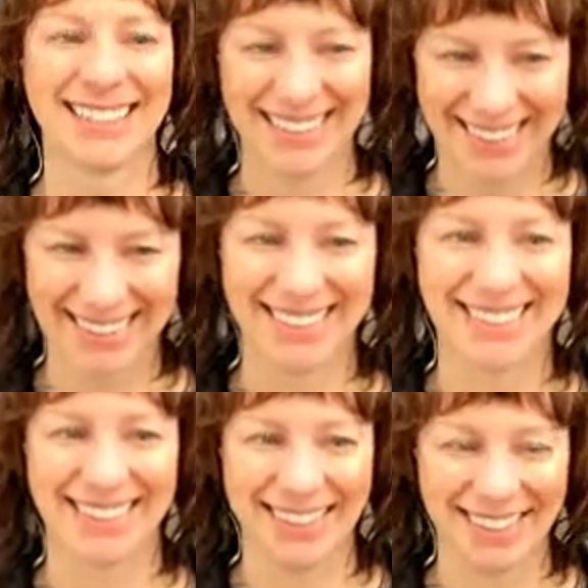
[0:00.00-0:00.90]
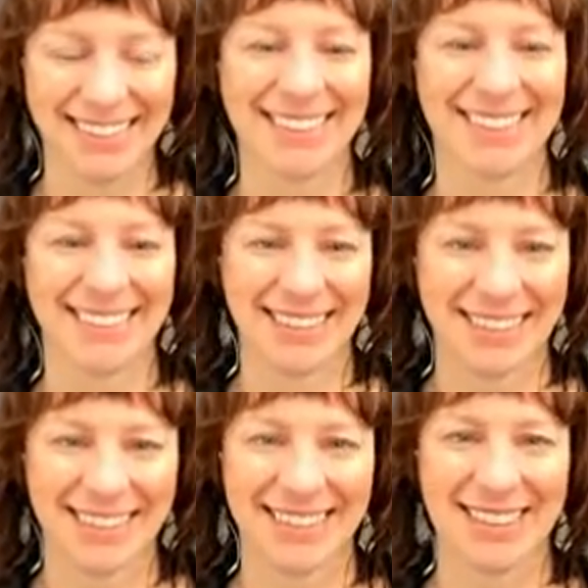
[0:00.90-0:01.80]

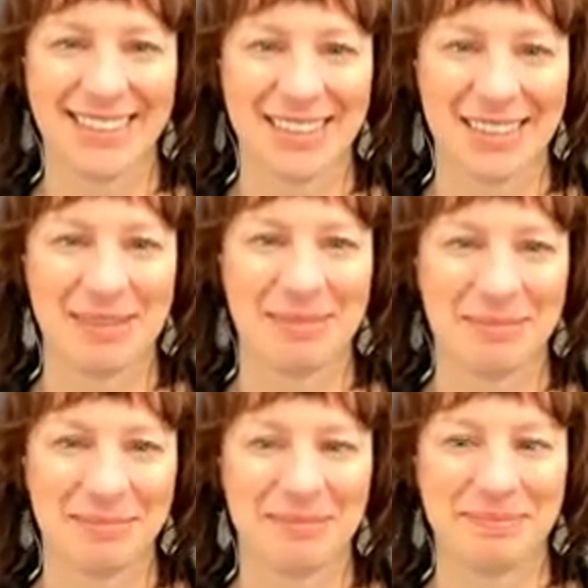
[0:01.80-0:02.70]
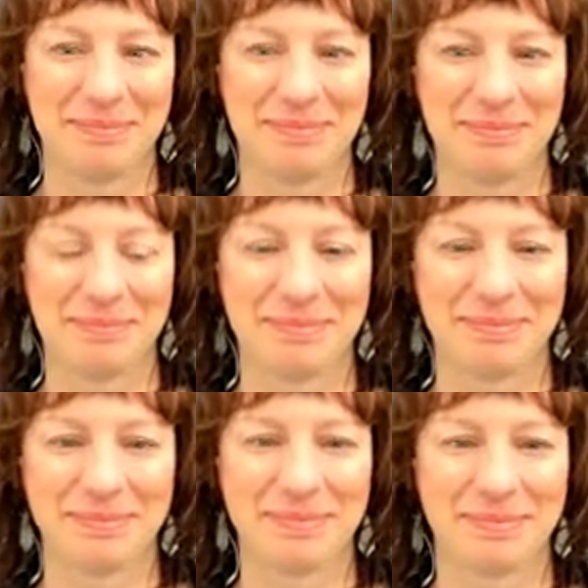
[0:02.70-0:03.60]

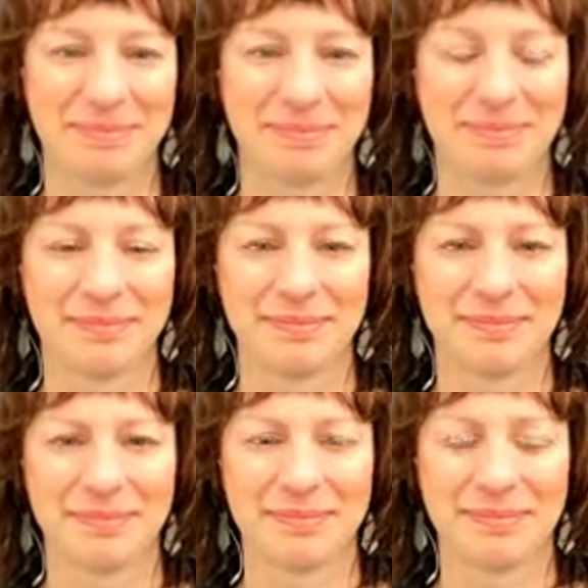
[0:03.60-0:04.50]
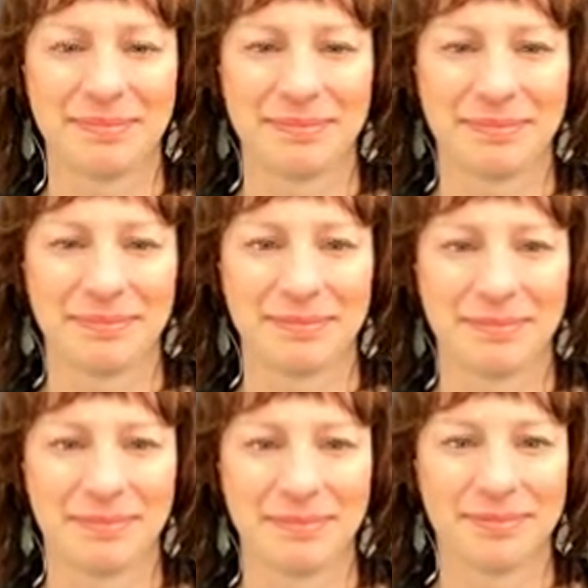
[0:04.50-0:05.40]

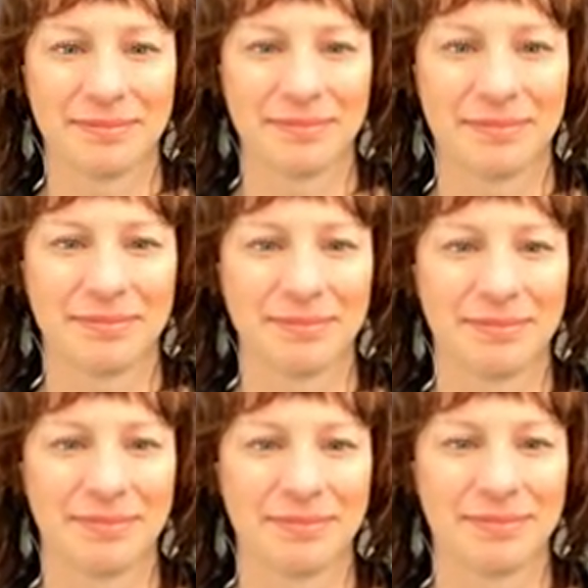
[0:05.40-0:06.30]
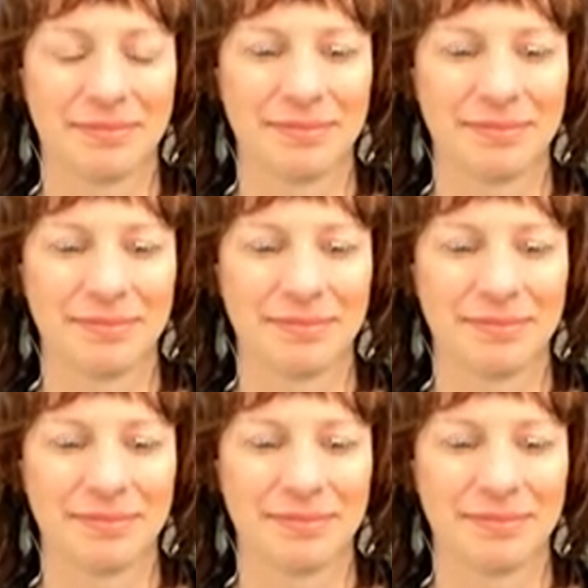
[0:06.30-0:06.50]
This person isn't speaking.